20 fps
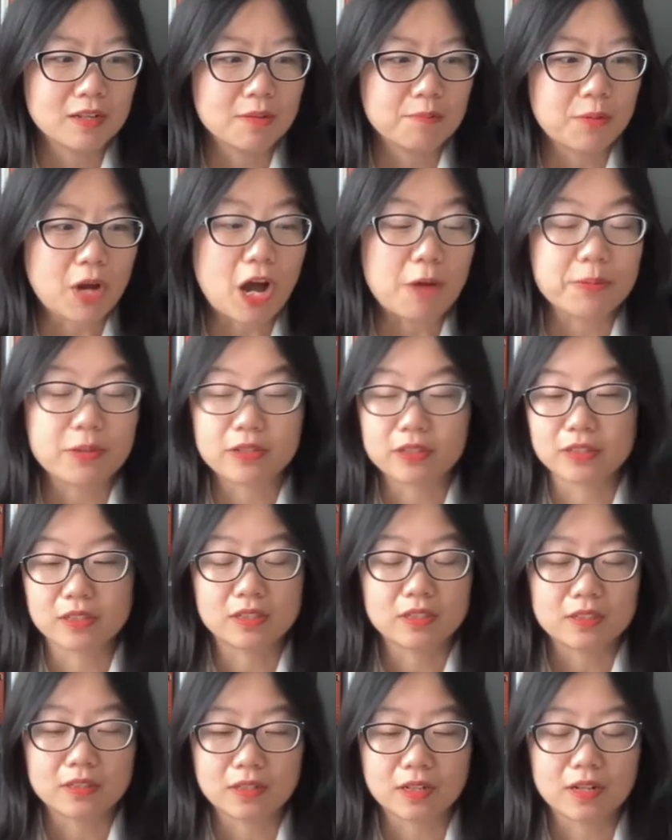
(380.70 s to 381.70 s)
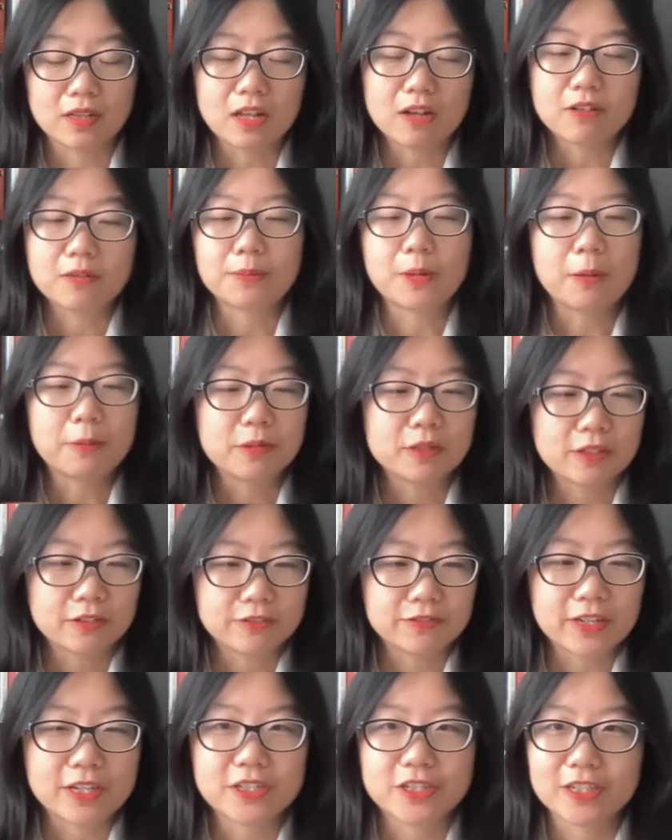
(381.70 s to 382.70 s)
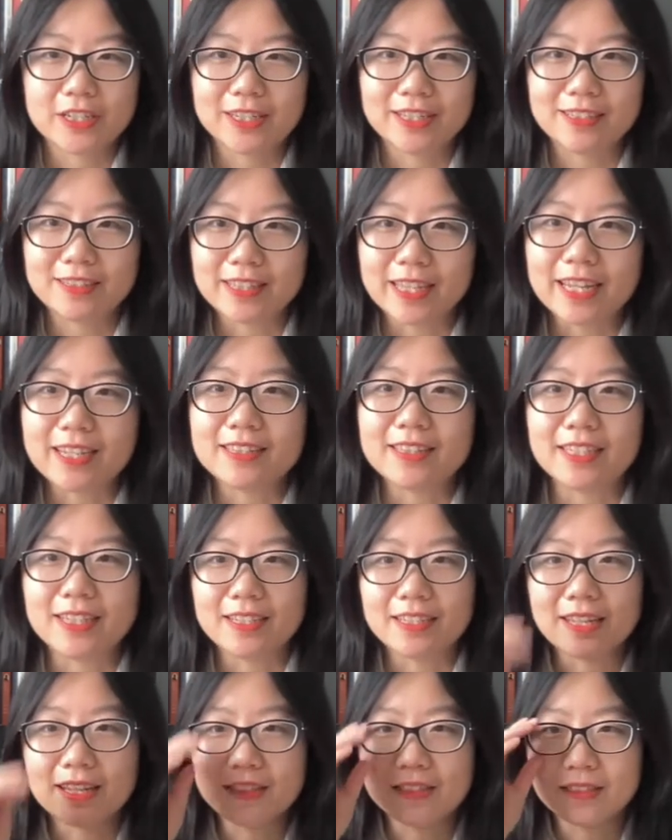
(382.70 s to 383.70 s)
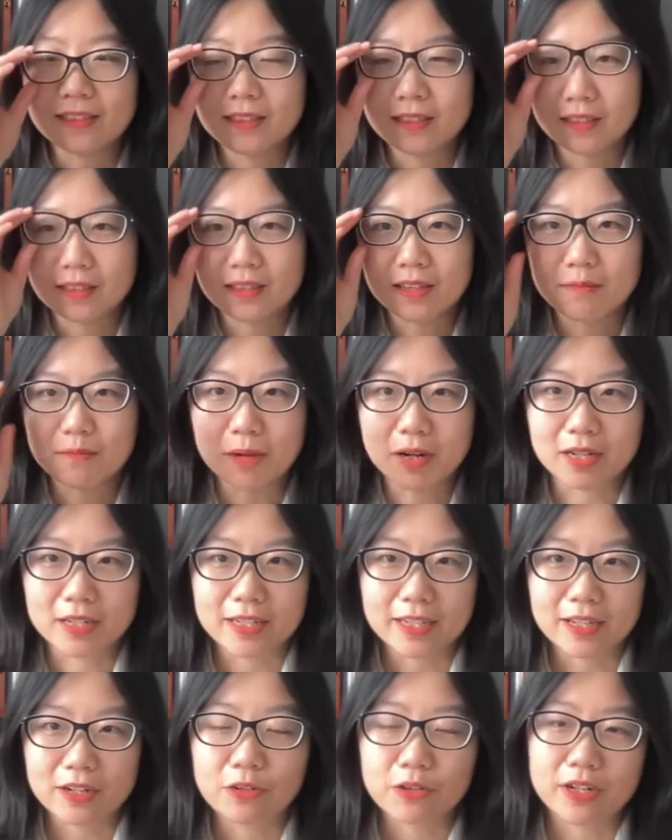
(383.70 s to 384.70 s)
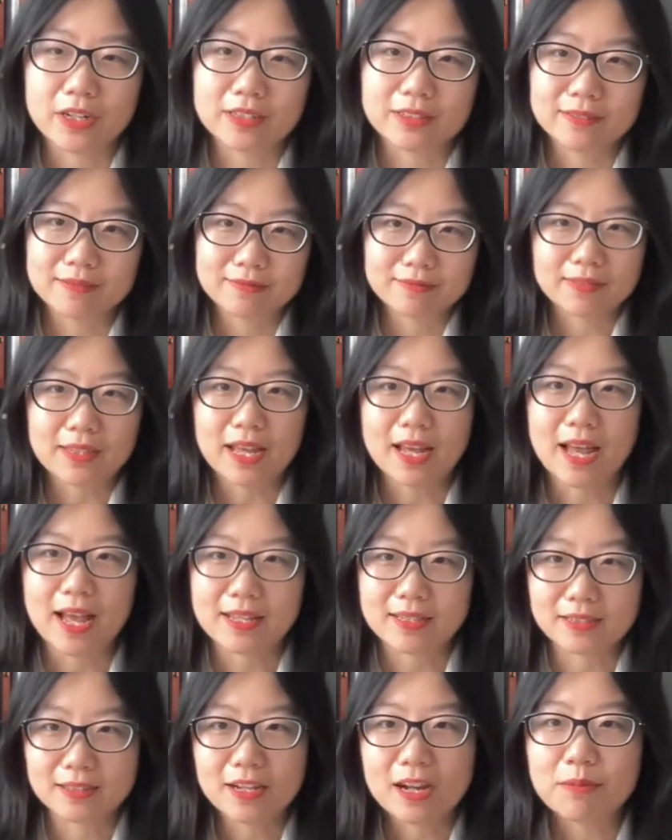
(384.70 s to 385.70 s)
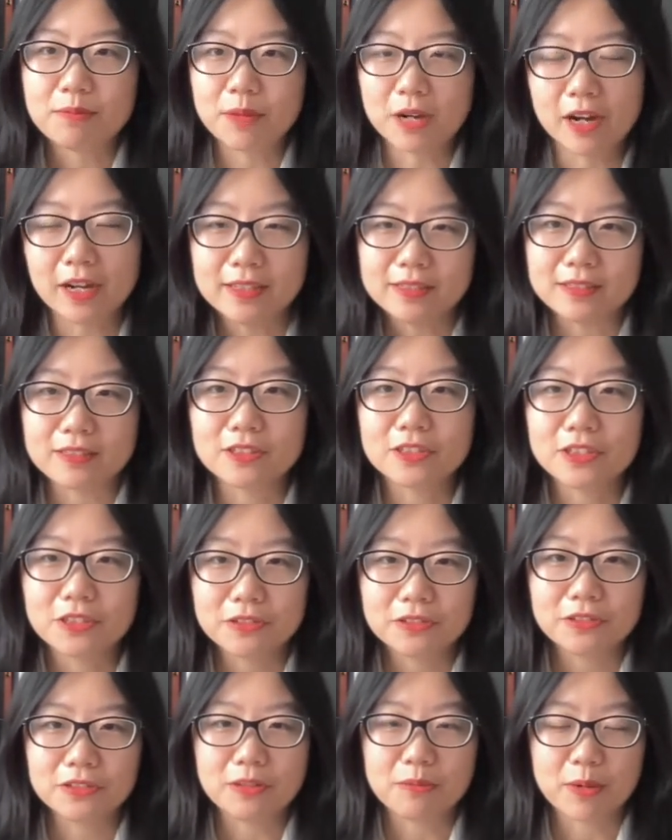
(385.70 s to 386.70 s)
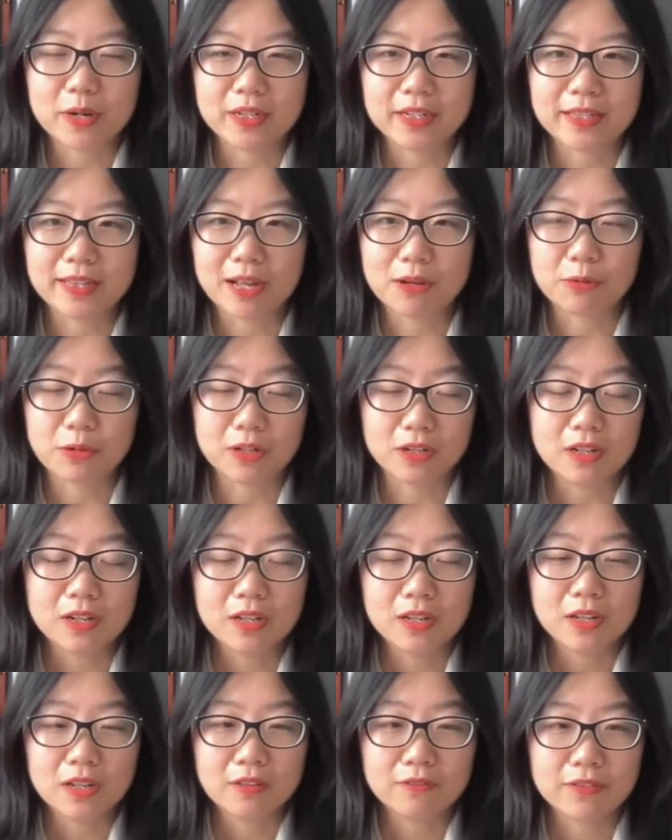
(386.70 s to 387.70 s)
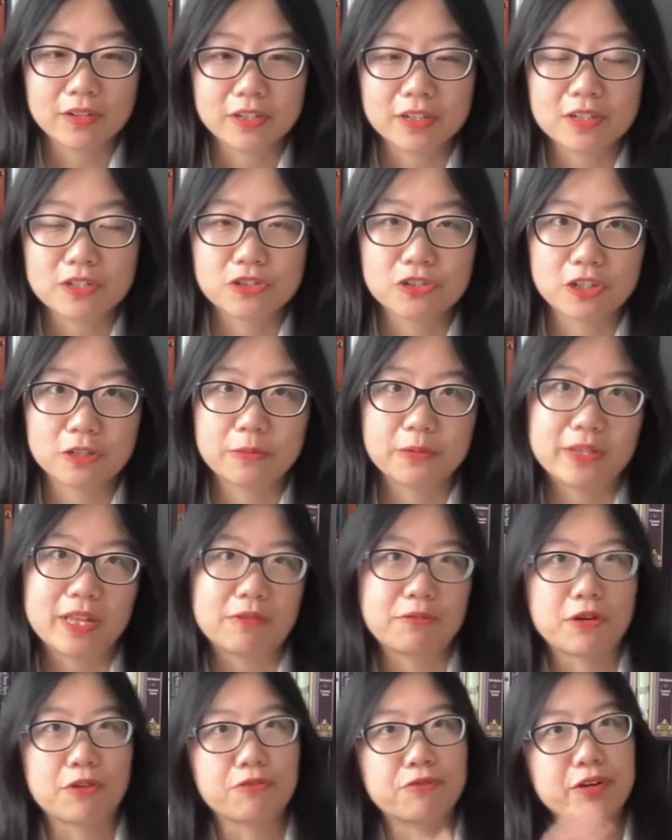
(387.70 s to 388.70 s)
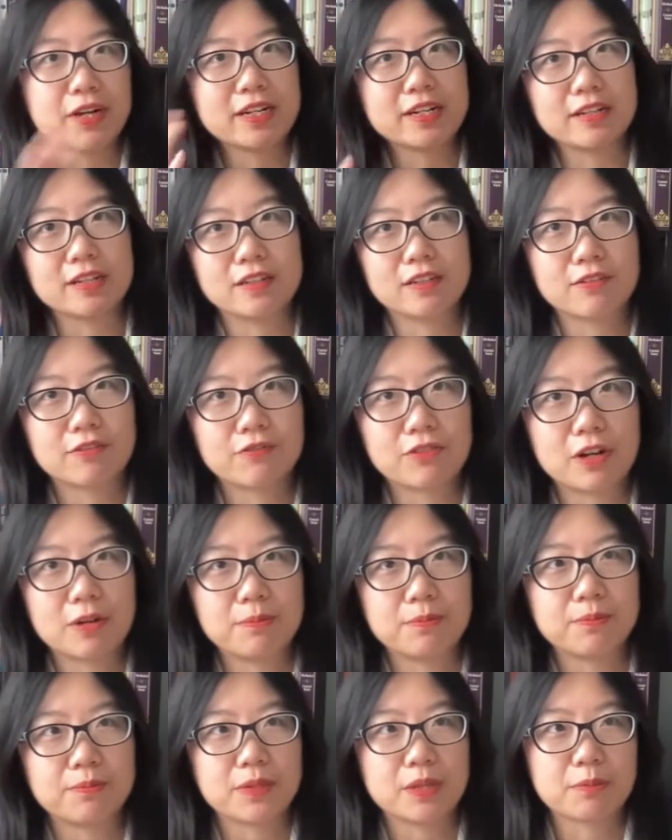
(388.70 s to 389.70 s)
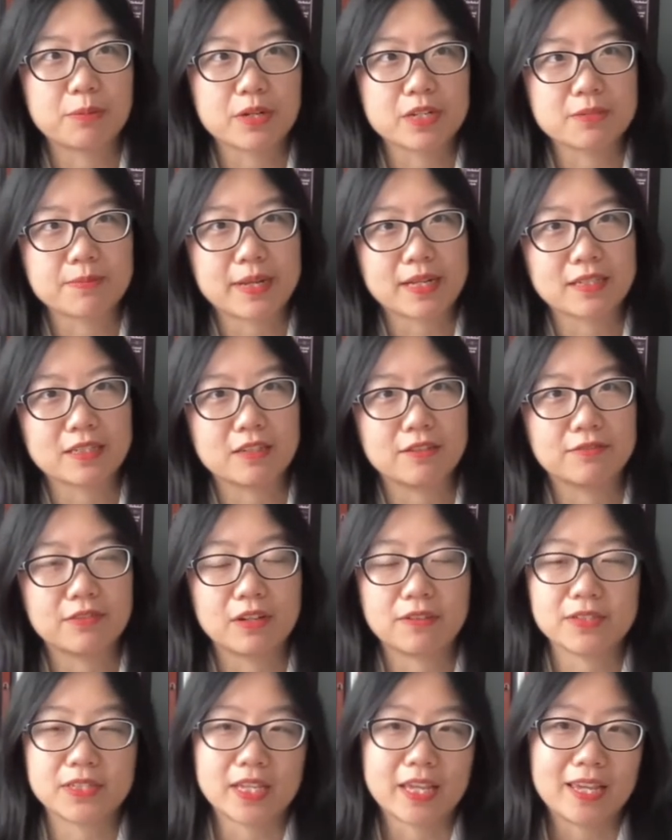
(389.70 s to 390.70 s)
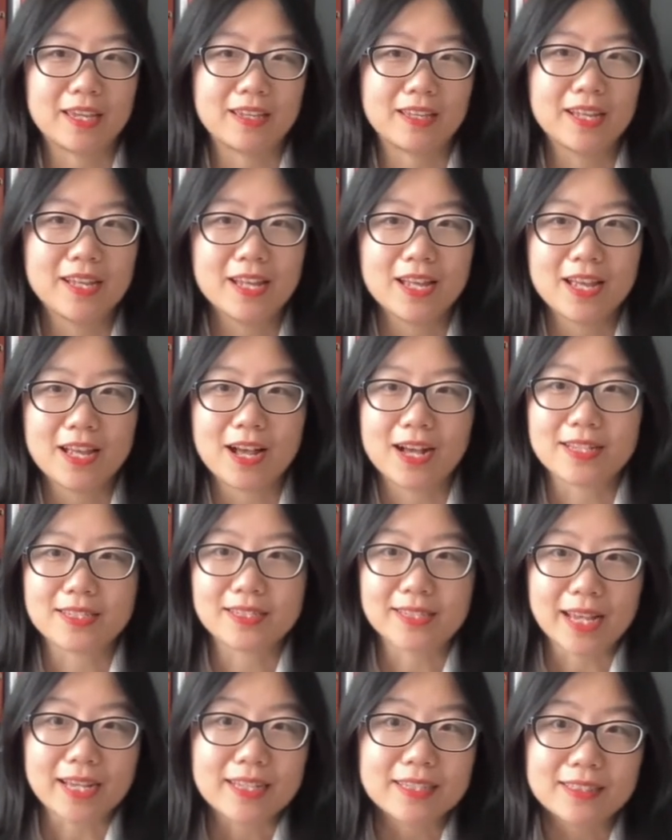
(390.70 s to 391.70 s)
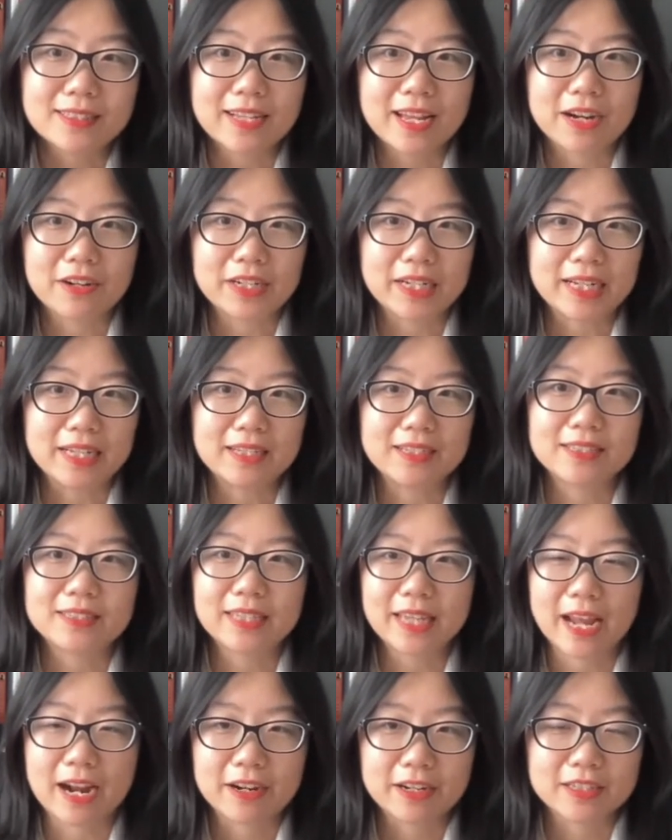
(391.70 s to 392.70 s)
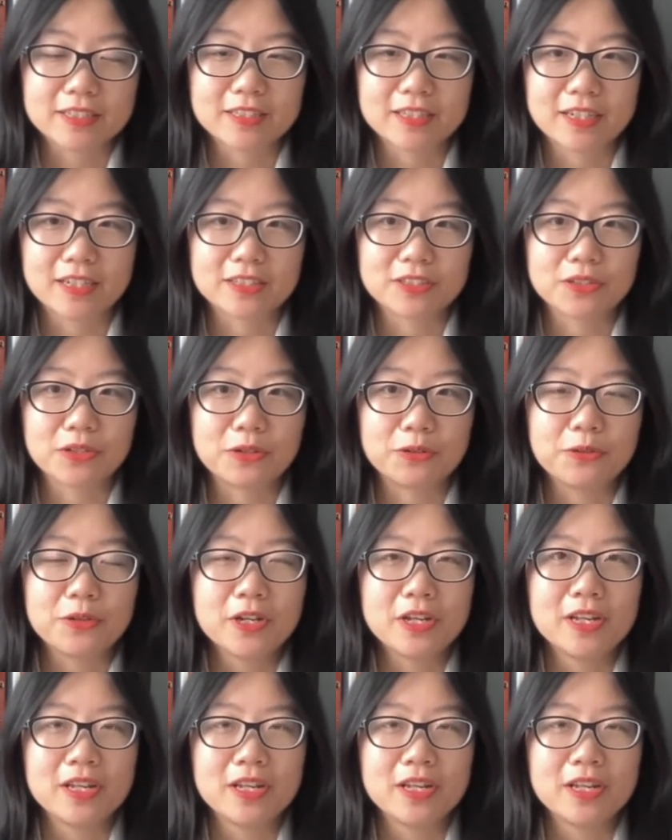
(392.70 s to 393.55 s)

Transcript: popular, a lot of popular fiction lately in the market or that has come on to the market that were very enjoyable, that were written from the perspective of, say, a secondary character. So,